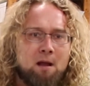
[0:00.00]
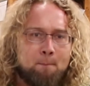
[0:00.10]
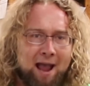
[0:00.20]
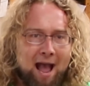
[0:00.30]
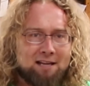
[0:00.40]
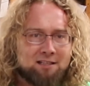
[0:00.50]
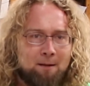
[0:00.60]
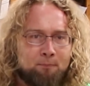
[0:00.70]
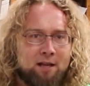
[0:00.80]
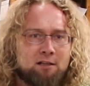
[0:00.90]
passed
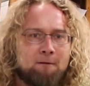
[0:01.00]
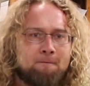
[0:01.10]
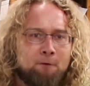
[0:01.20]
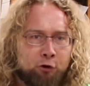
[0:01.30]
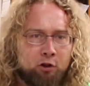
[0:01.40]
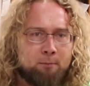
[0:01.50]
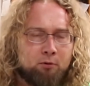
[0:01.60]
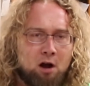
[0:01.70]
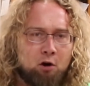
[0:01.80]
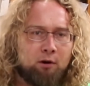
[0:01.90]
something to further the
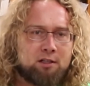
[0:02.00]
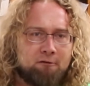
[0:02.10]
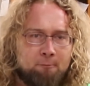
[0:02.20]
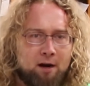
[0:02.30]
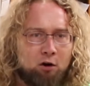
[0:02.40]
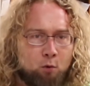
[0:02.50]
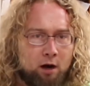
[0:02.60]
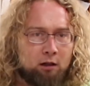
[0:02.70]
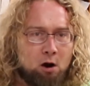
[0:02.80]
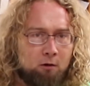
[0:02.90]
progress of
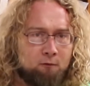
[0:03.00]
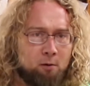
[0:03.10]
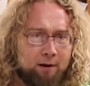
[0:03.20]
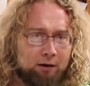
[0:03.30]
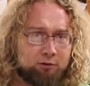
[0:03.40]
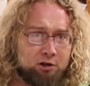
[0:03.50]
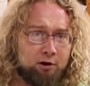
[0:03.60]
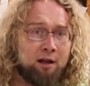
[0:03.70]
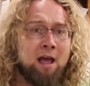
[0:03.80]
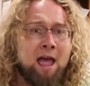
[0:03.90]
marijuana law reform in Arizona.